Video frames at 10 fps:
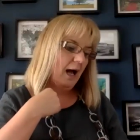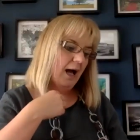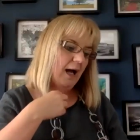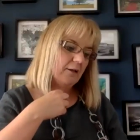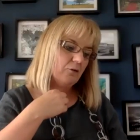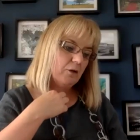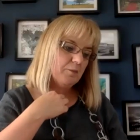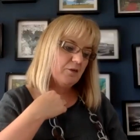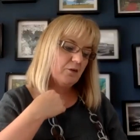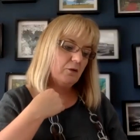and
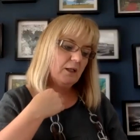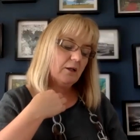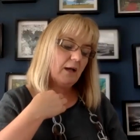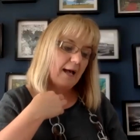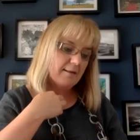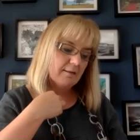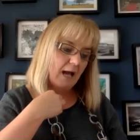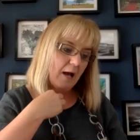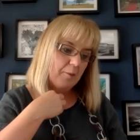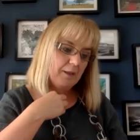groups to create a guest
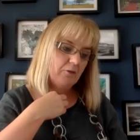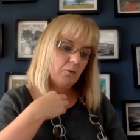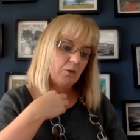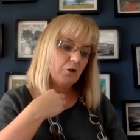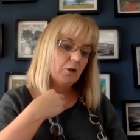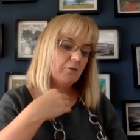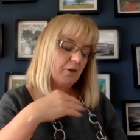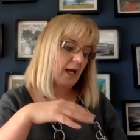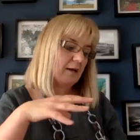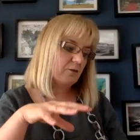app into which all of their
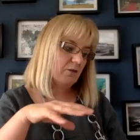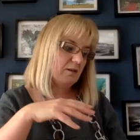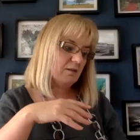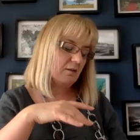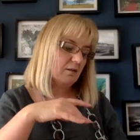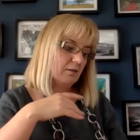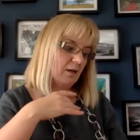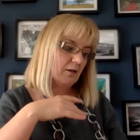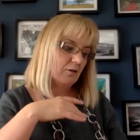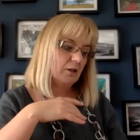guest-facing
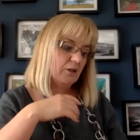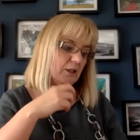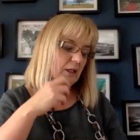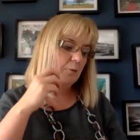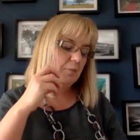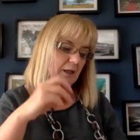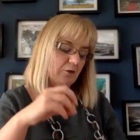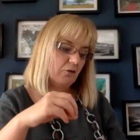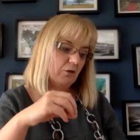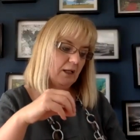technology can be
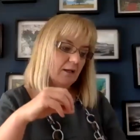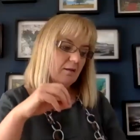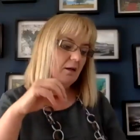integrated,